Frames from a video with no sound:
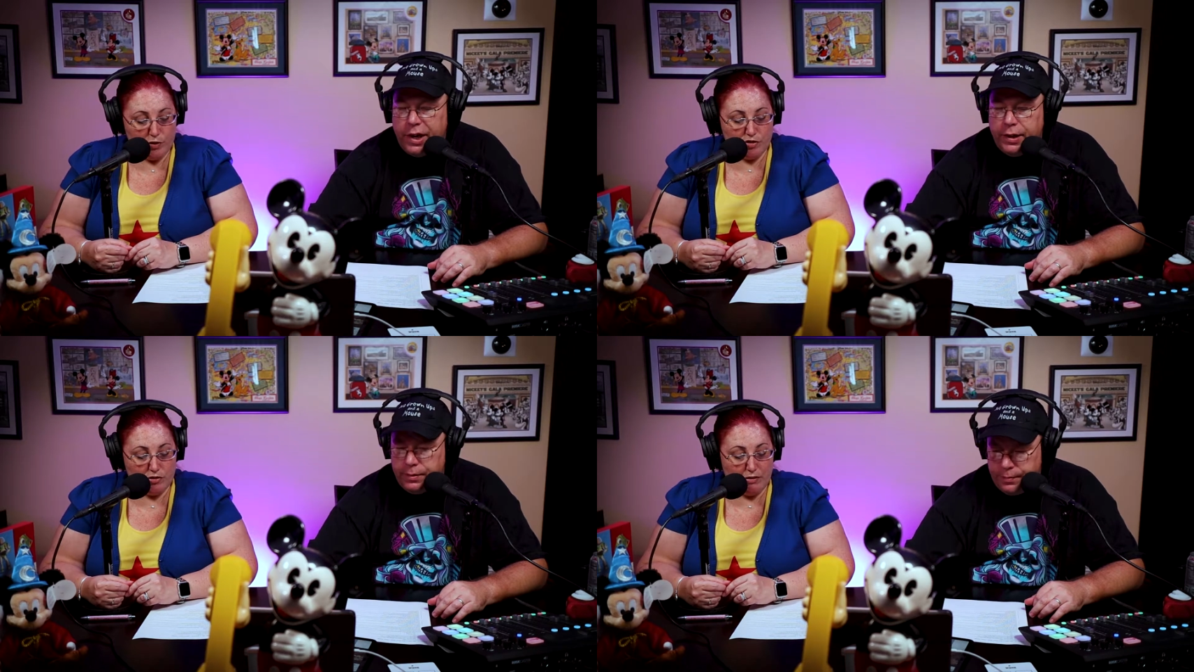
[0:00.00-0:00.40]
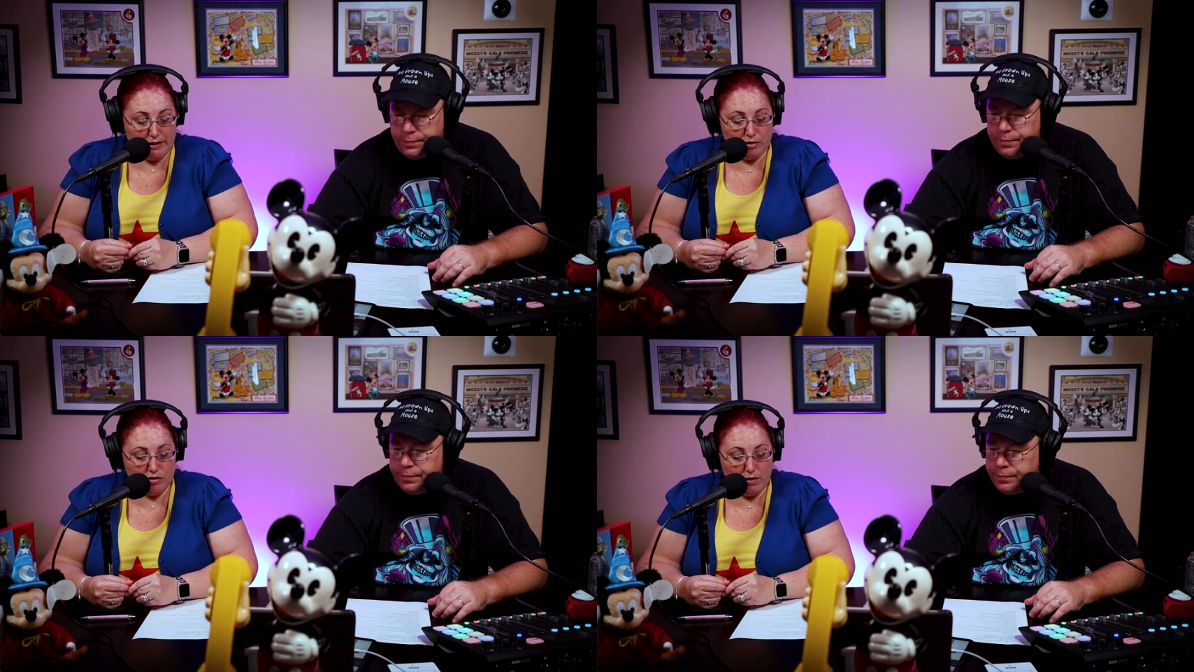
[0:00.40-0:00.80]
Speaker 1: which
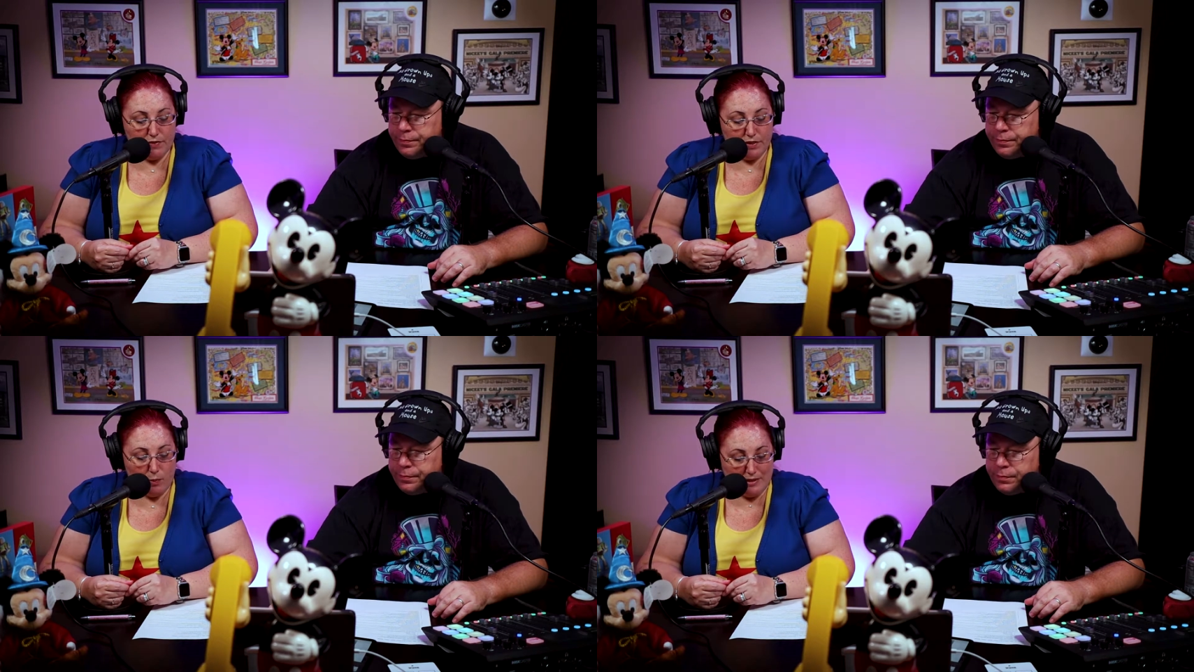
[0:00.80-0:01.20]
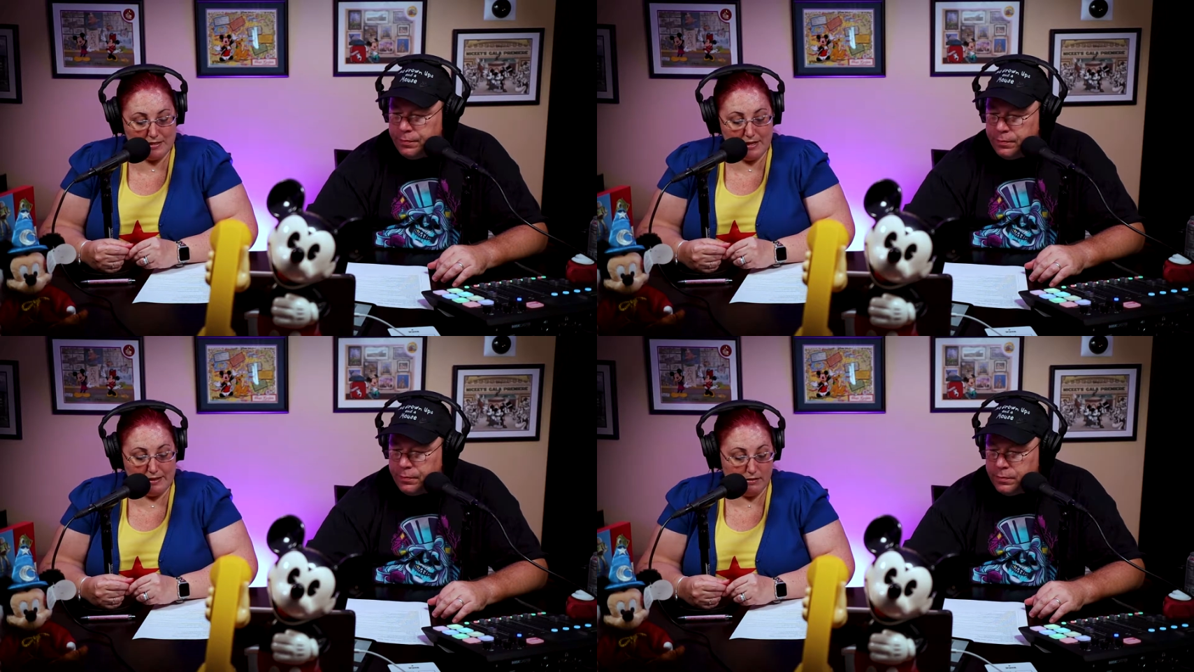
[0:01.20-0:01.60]
let us off at the
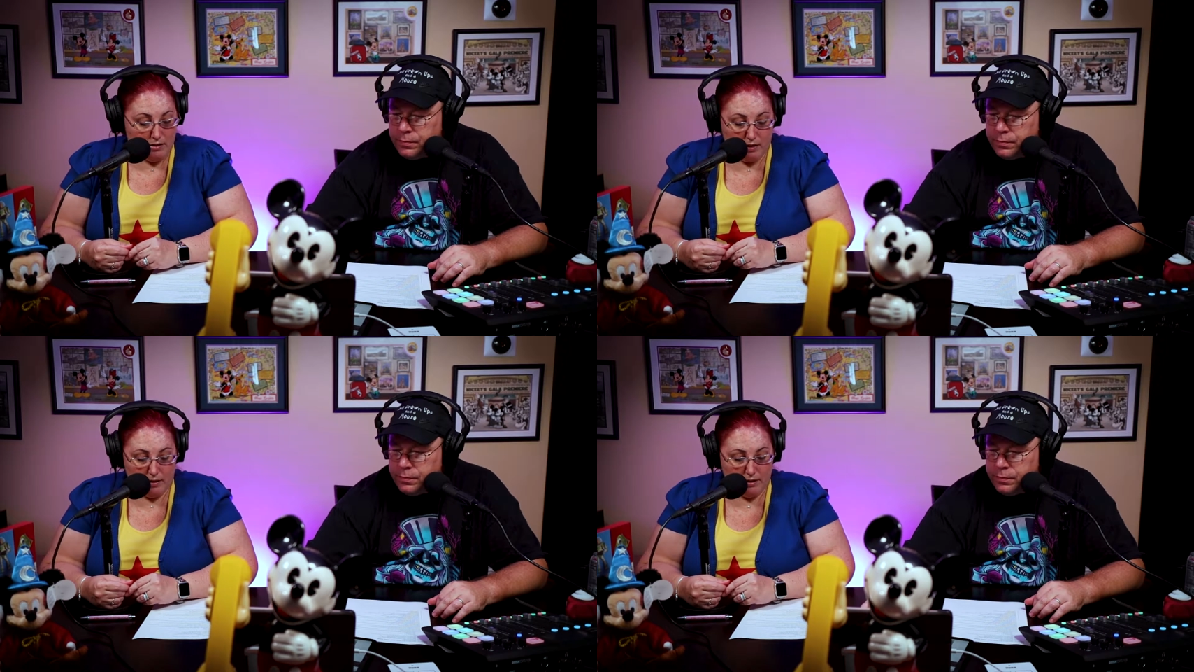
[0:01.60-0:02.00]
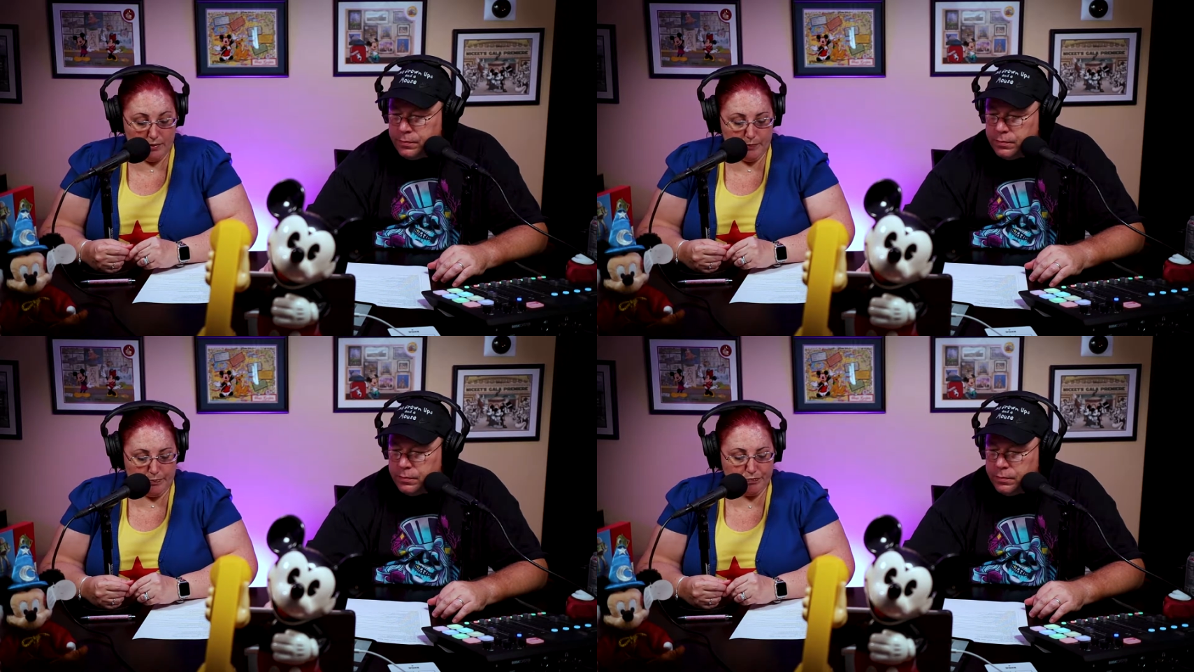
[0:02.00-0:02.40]
West Side
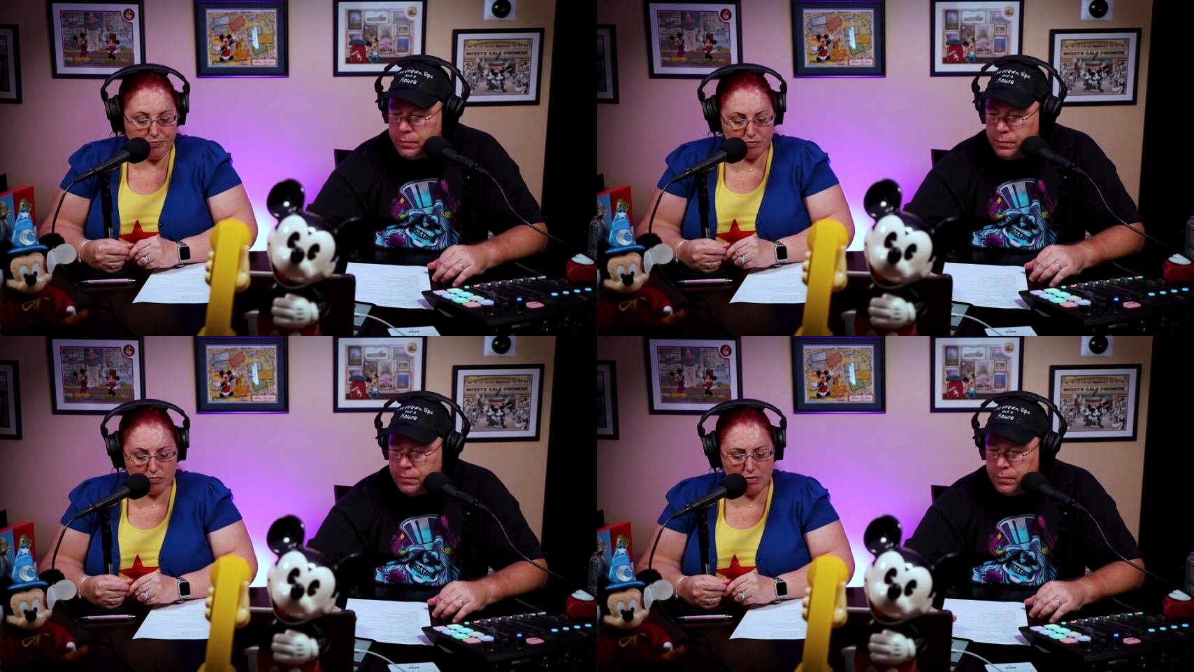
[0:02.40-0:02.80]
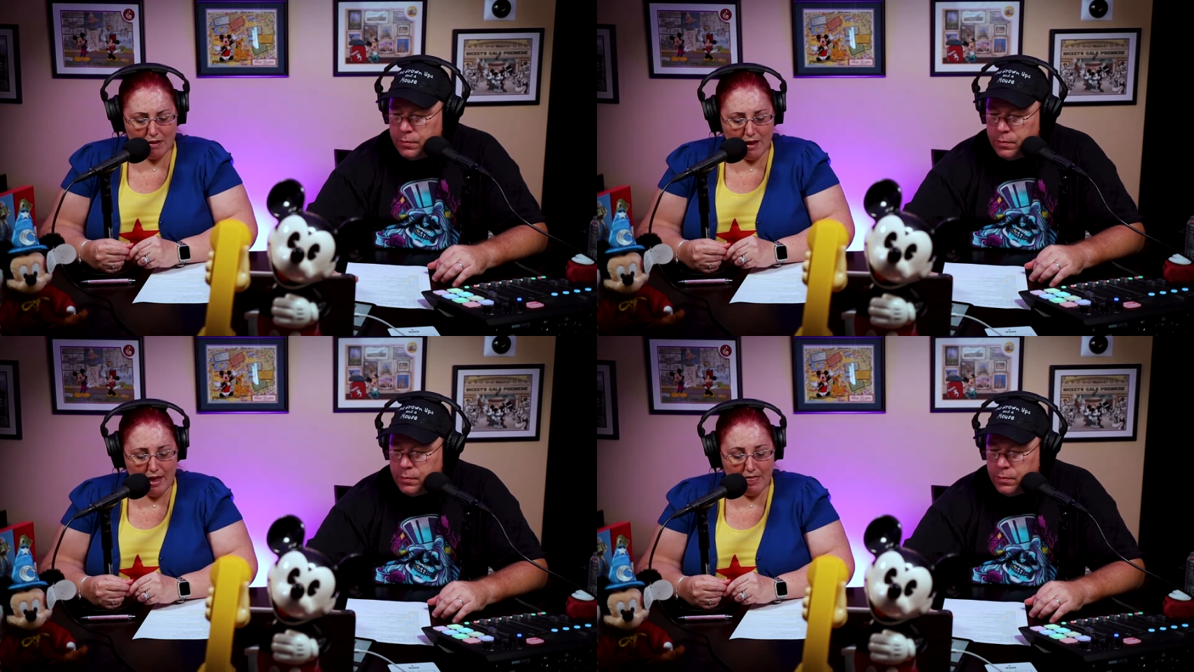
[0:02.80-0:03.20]
Dock.
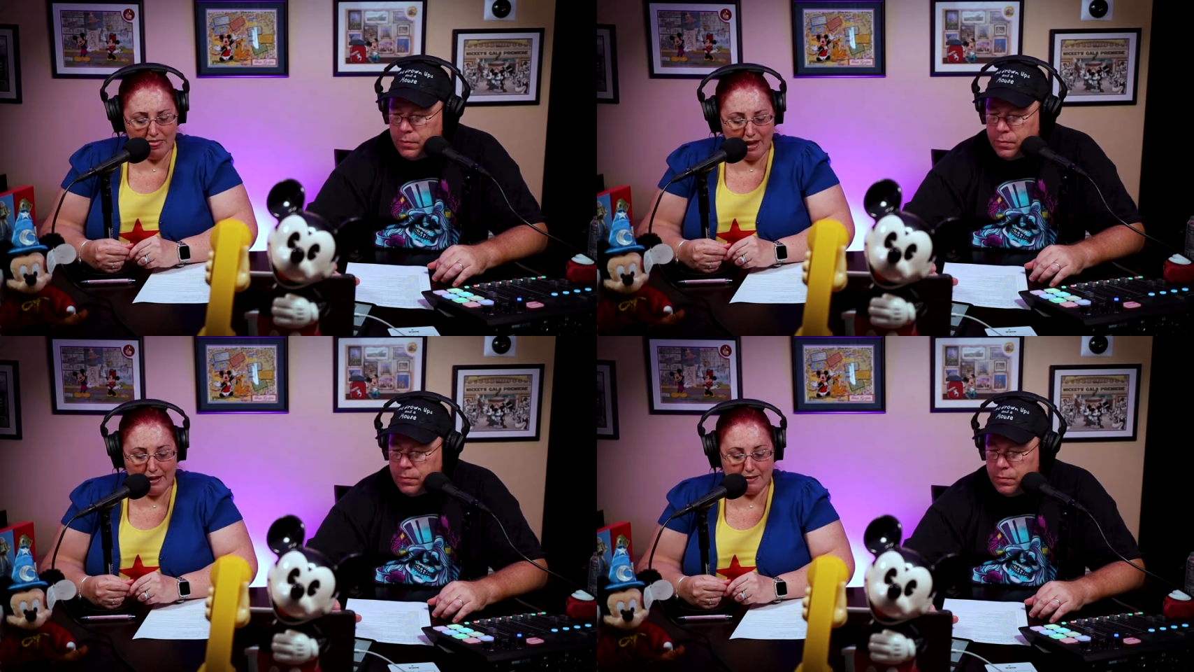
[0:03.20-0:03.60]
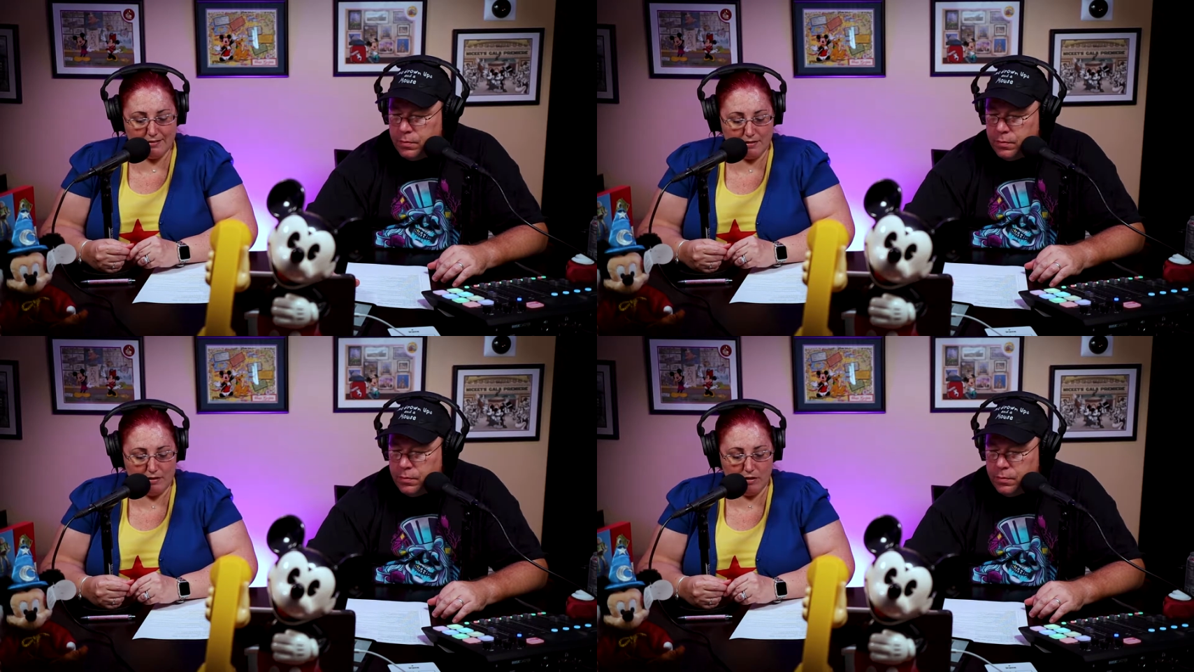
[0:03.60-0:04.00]
And that
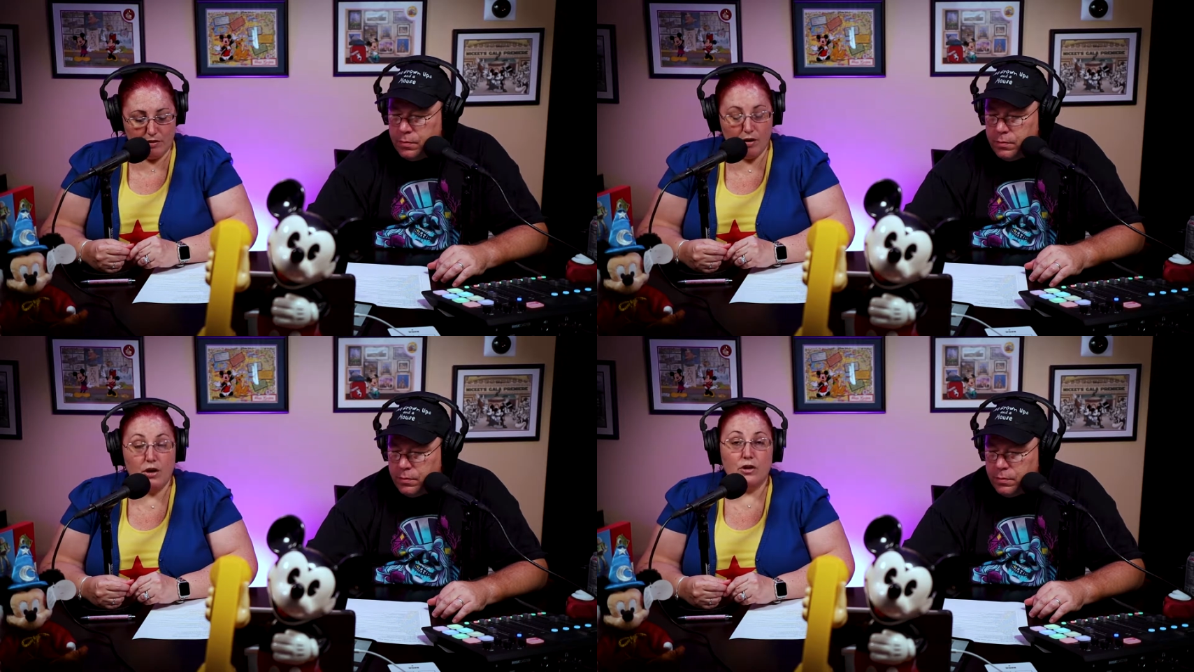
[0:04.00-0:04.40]
is near